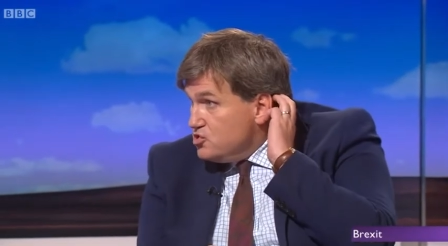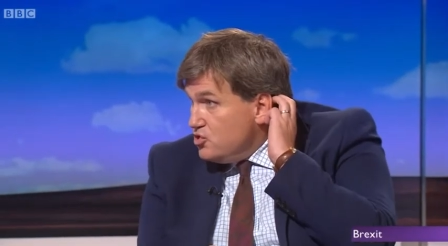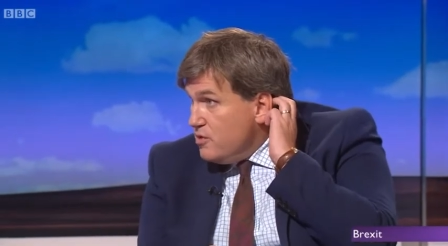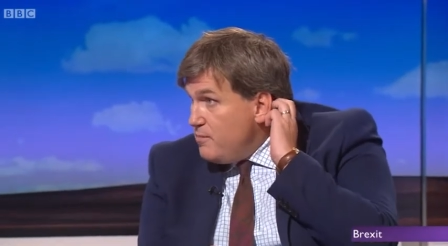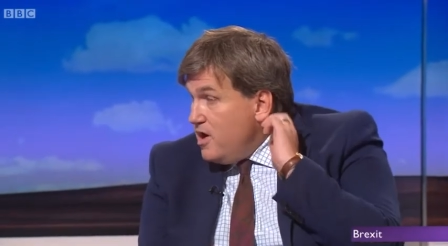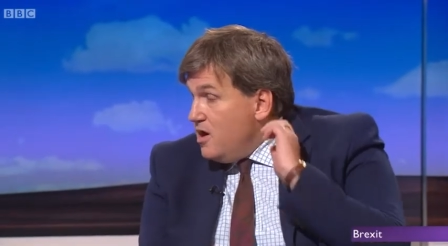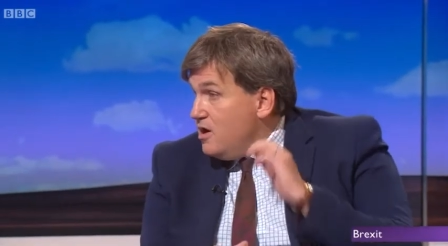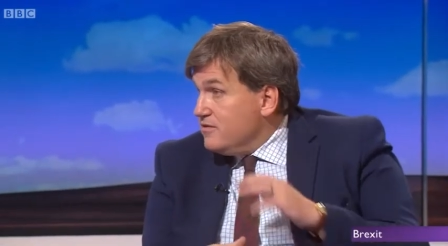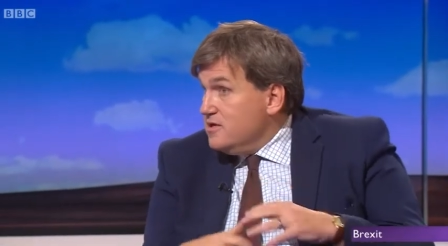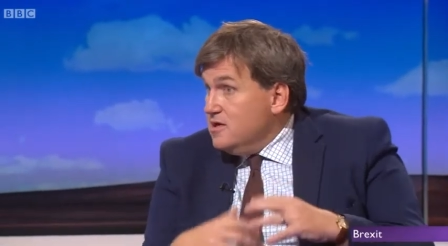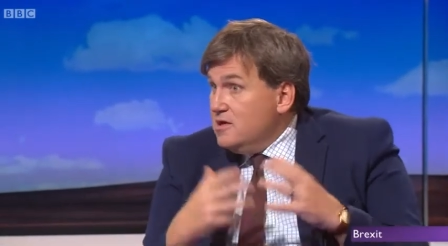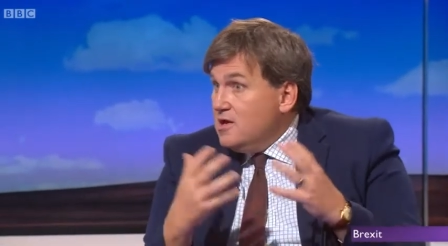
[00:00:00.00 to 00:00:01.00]
took apart
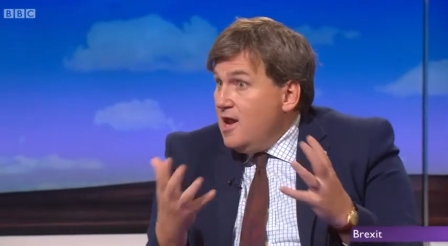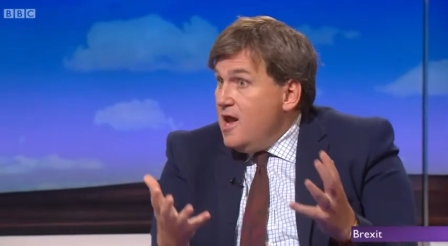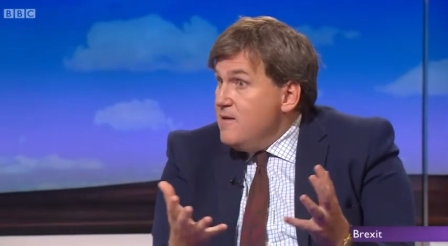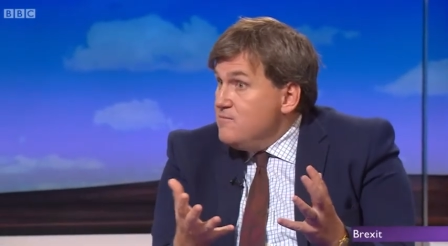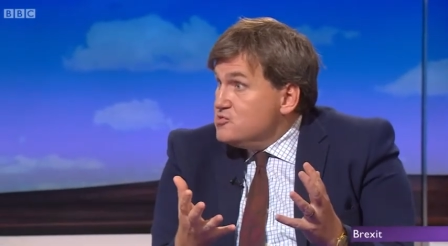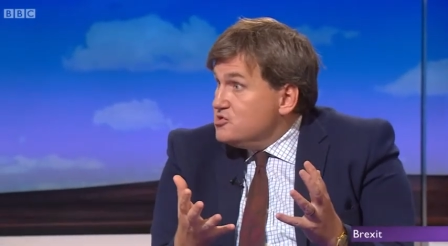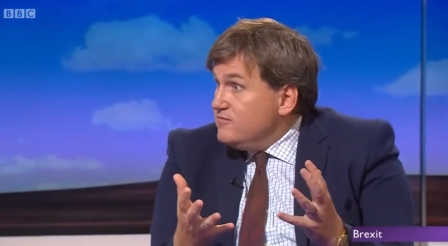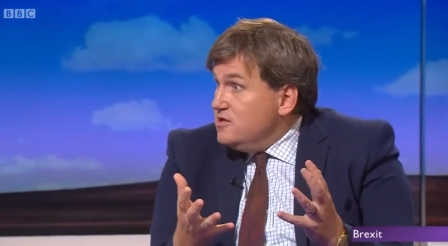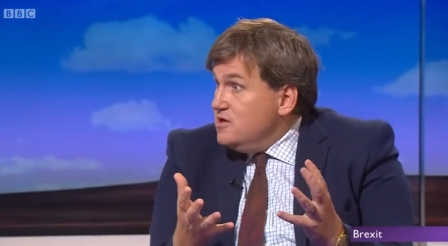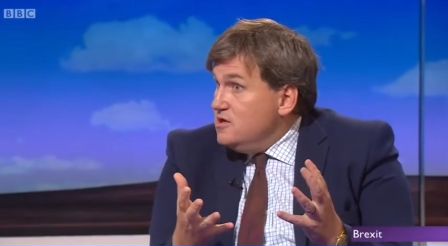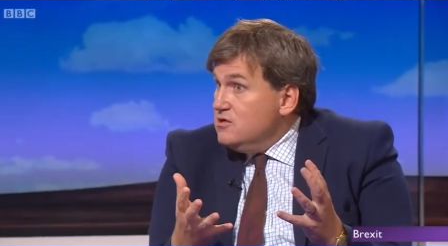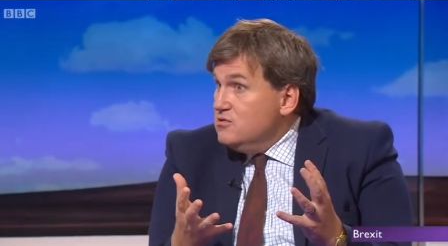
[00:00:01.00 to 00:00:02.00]
the claims of the
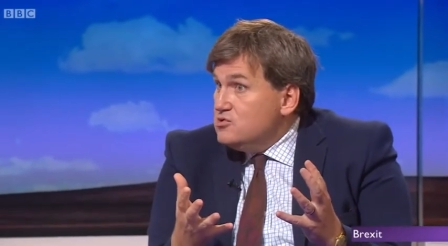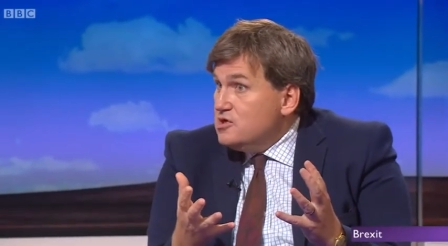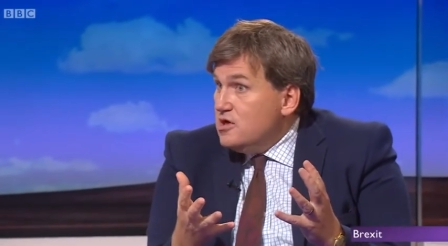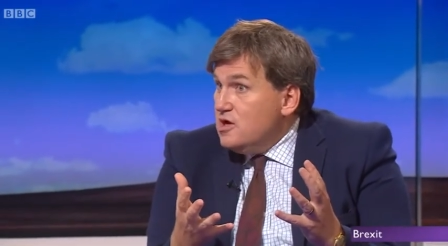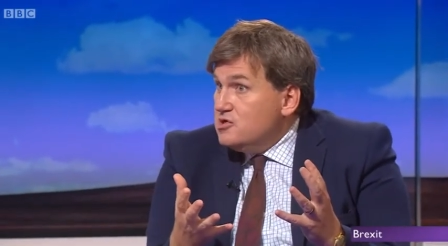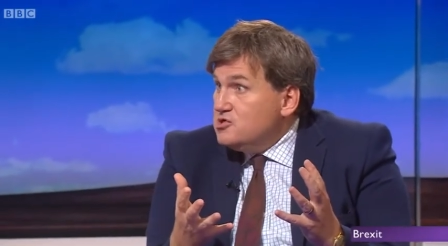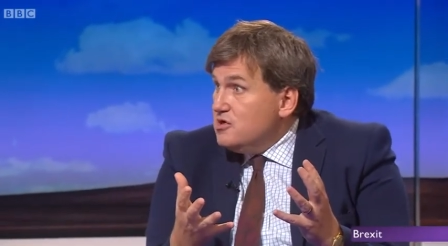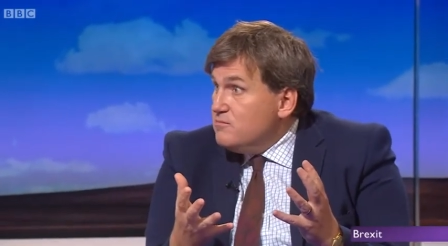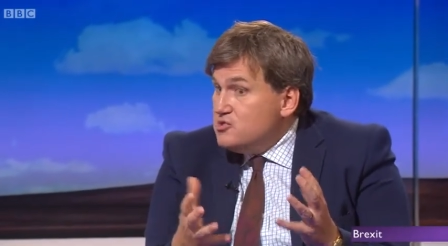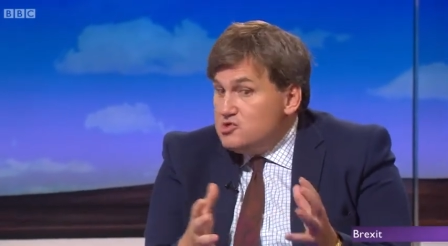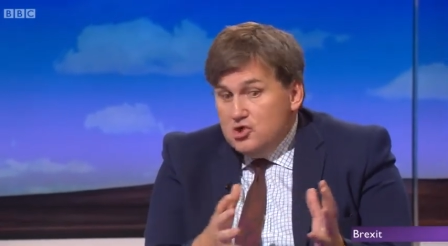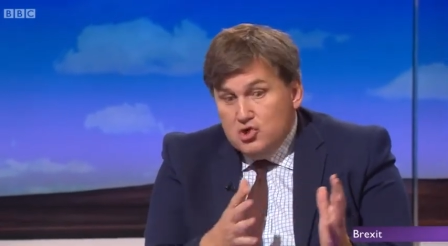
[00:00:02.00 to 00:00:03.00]
EU to larger
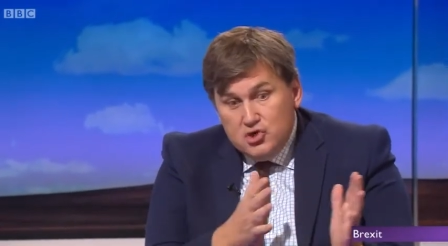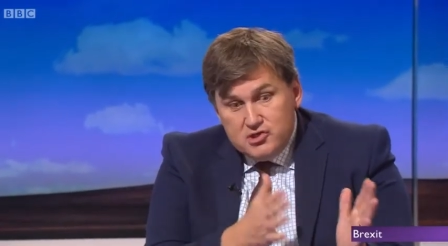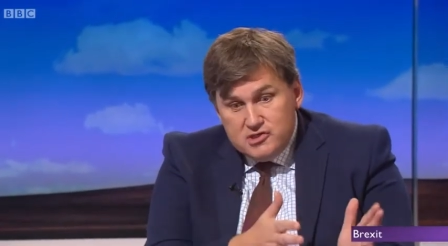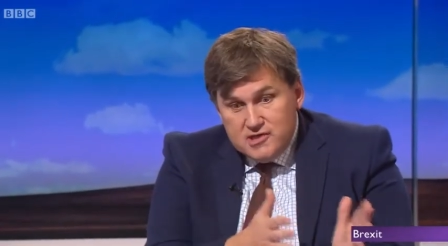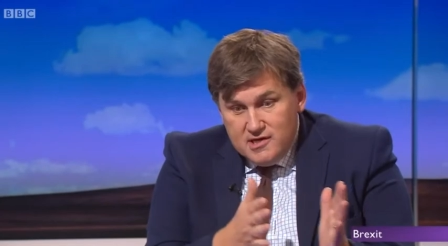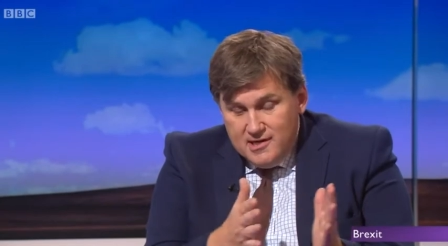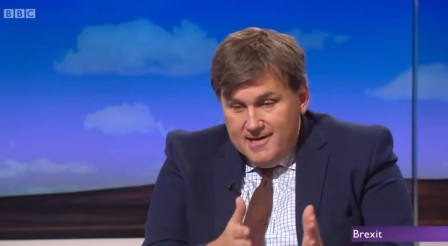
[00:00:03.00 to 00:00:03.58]
numbers and looked at it